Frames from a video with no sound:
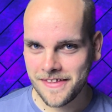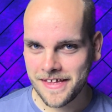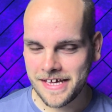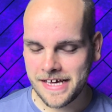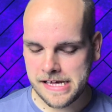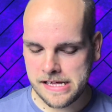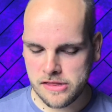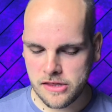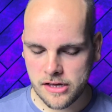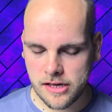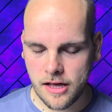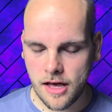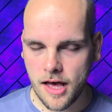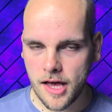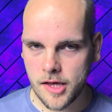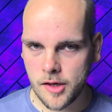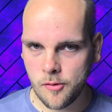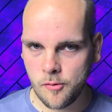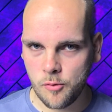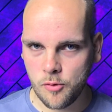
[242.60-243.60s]
he's a
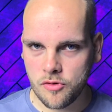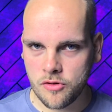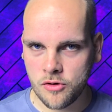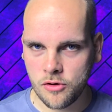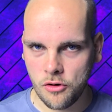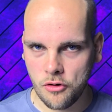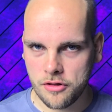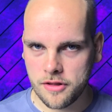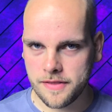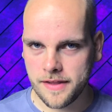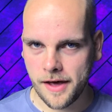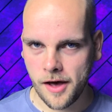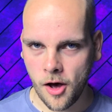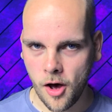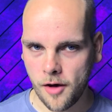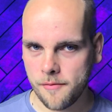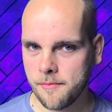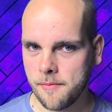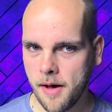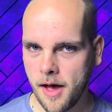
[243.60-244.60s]
guy who was caught in that
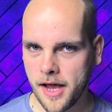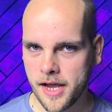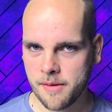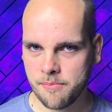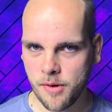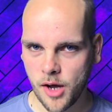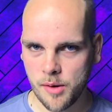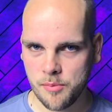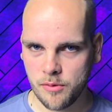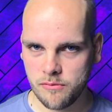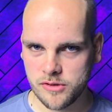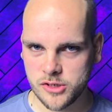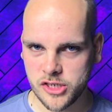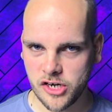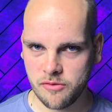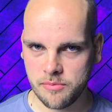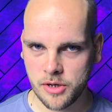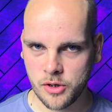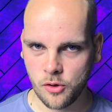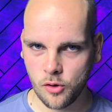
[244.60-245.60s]
hot mic moment with
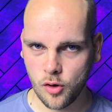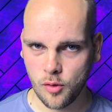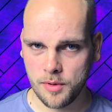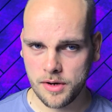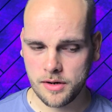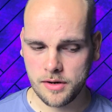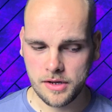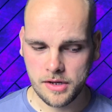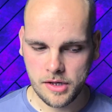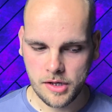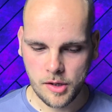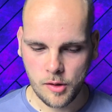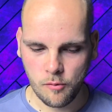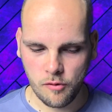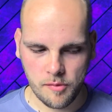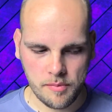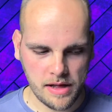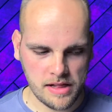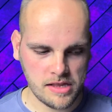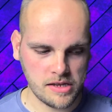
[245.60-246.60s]
Jeremy Corbyn,
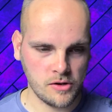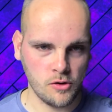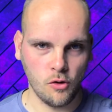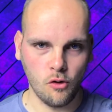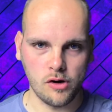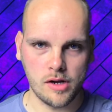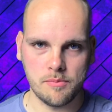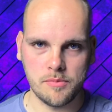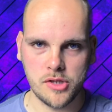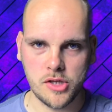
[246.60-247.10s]
where he basically called him